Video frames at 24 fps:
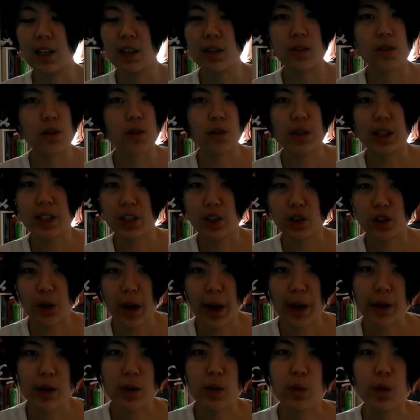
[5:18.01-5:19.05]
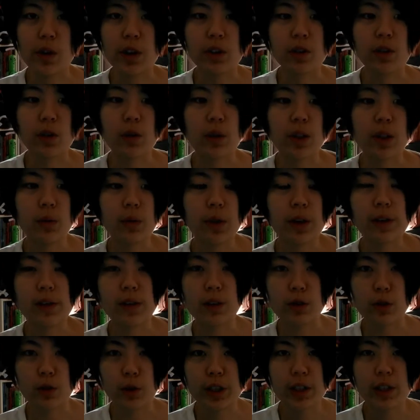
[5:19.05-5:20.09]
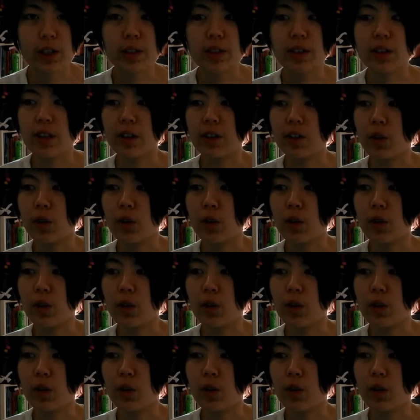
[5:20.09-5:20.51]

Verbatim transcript: doing shadow work, knowing where your triggers are,